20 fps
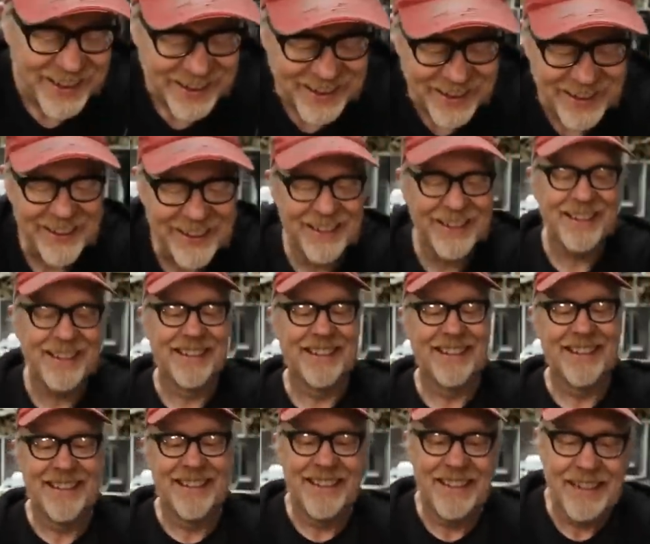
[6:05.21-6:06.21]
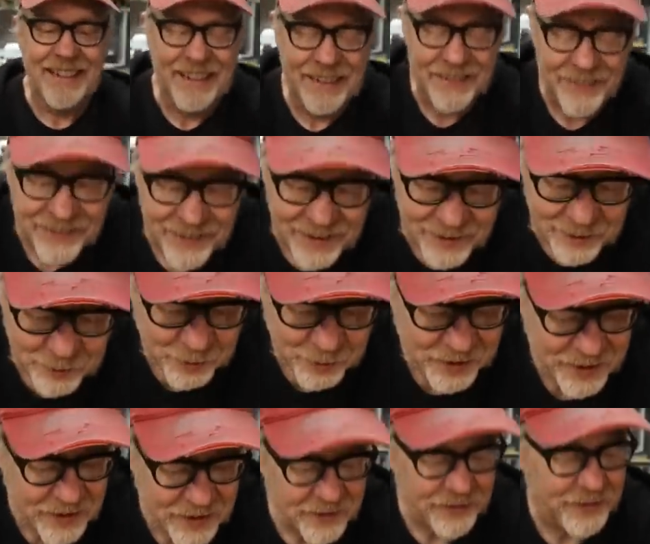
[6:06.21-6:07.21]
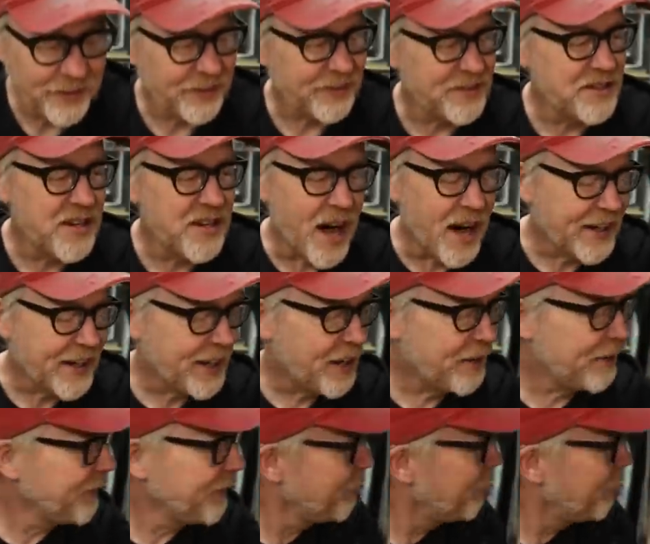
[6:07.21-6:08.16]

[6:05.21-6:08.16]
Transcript: Uh, and uh, we're going to just knock out a